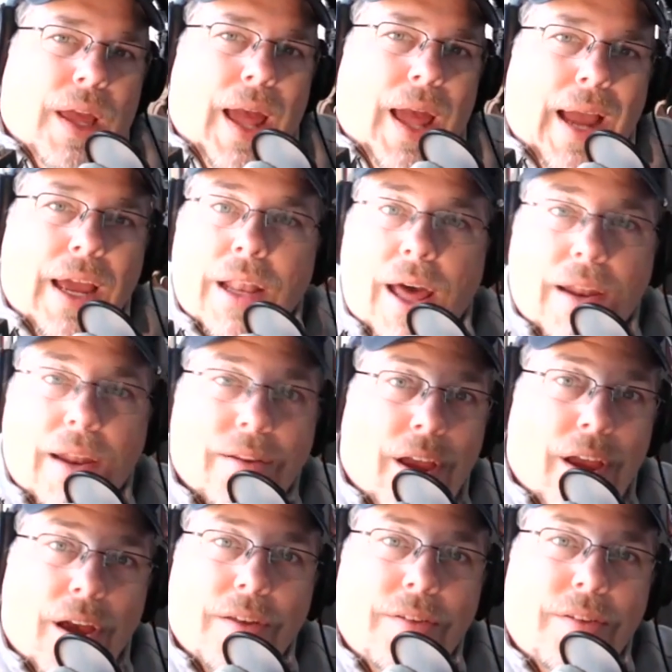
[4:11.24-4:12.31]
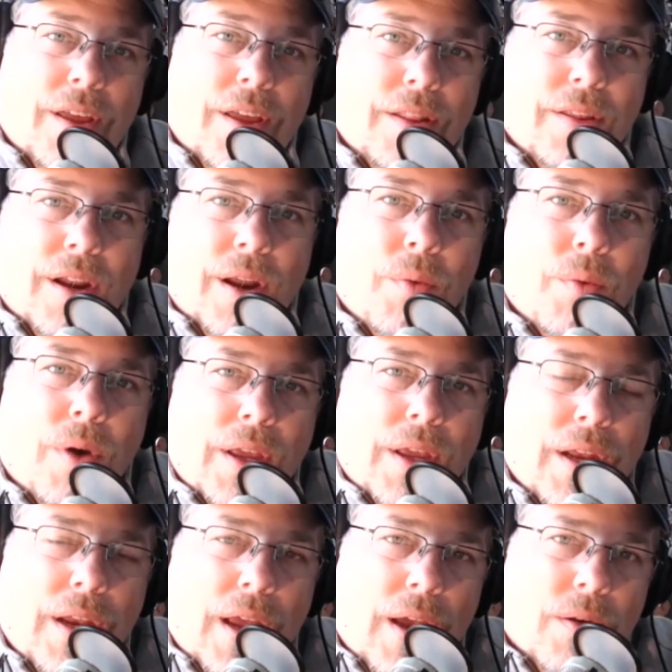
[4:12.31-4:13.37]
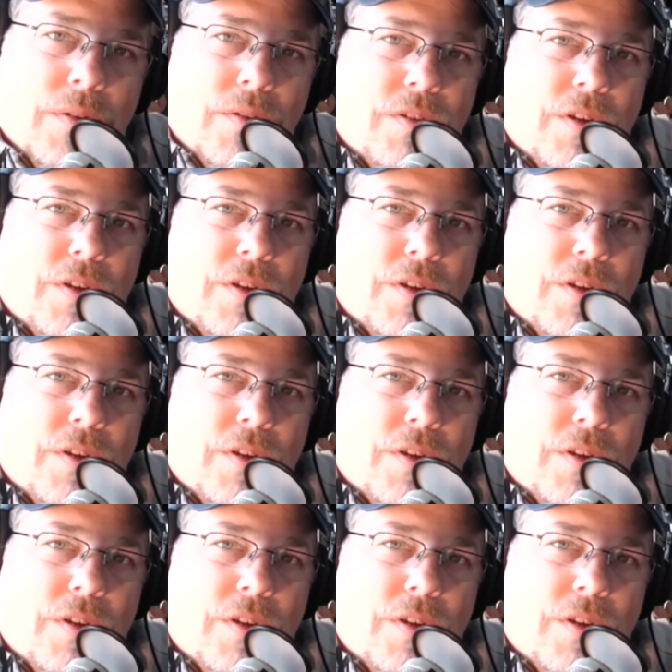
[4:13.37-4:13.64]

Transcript: got a lot of content that I want to get out.